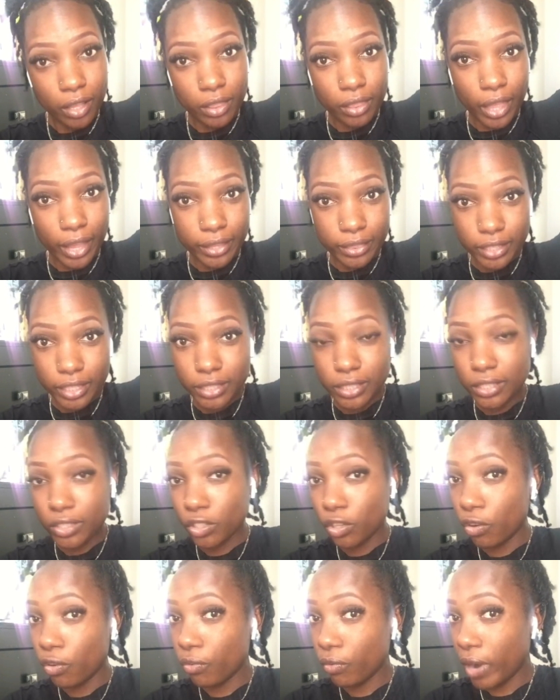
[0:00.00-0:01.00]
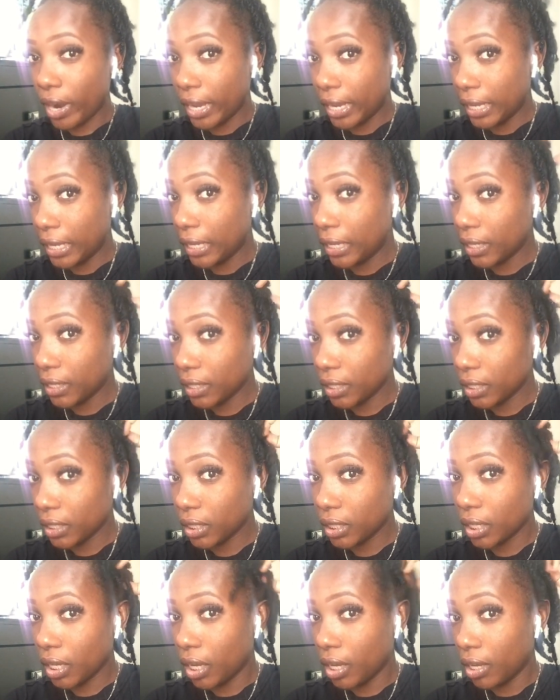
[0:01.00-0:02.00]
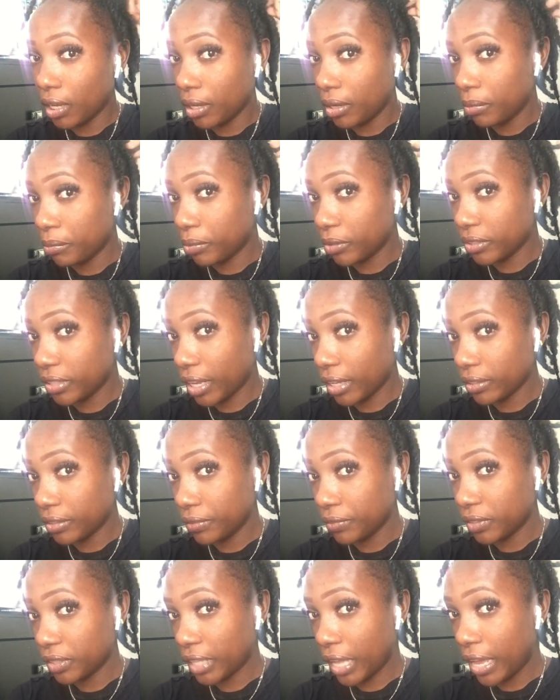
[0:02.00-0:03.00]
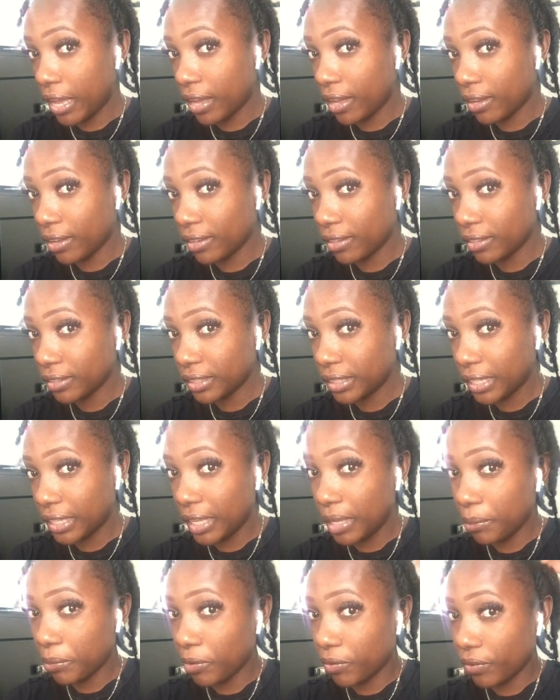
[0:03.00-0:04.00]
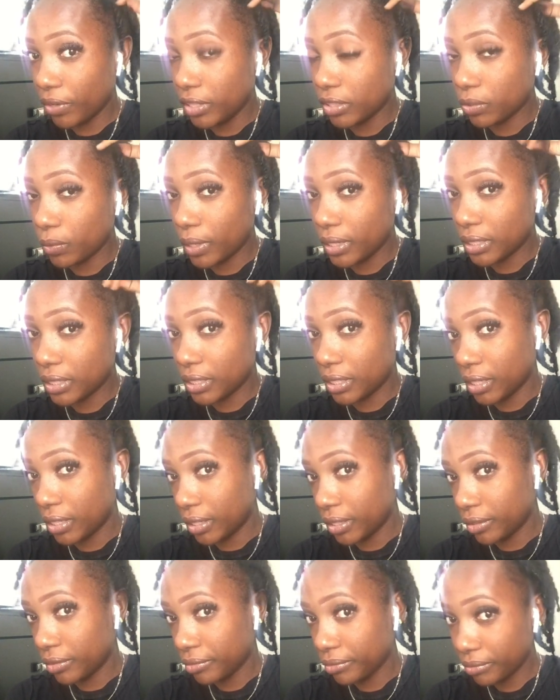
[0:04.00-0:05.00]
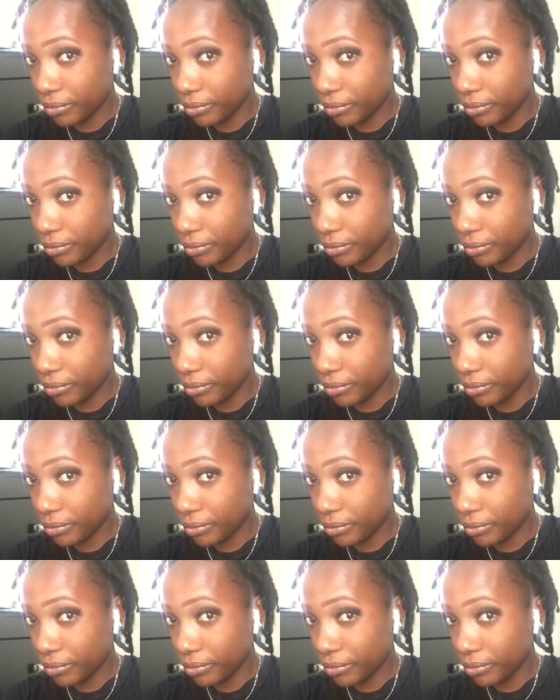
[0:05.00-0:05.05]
like, this is a great protective style to keep your retwist in,